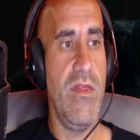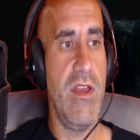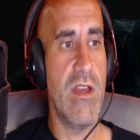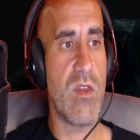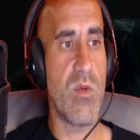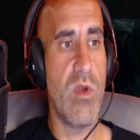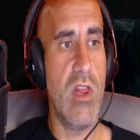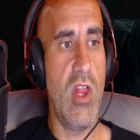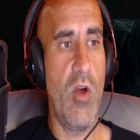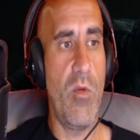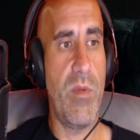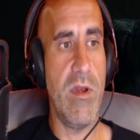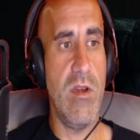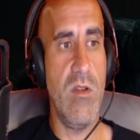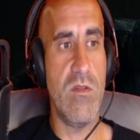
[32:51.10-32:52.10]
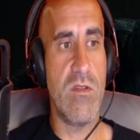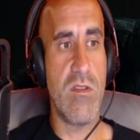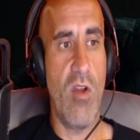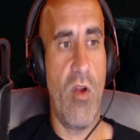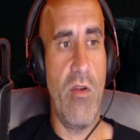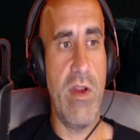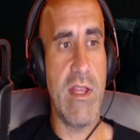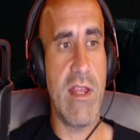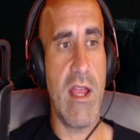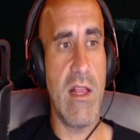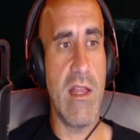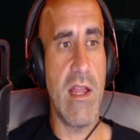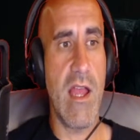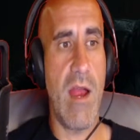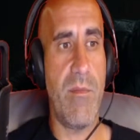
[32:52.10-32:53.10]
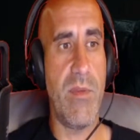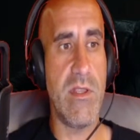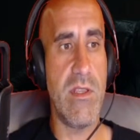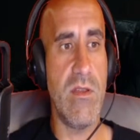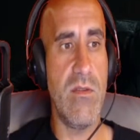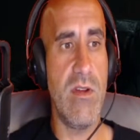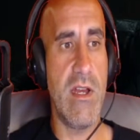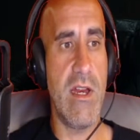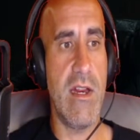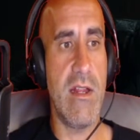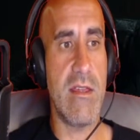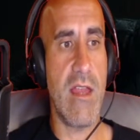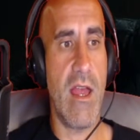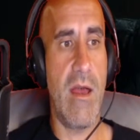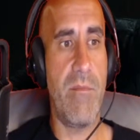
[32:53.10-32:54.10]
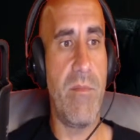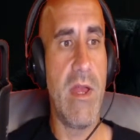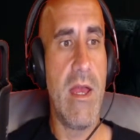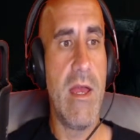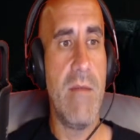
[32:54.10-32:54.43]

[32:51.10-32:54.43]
This will open new storytelling opportunities up,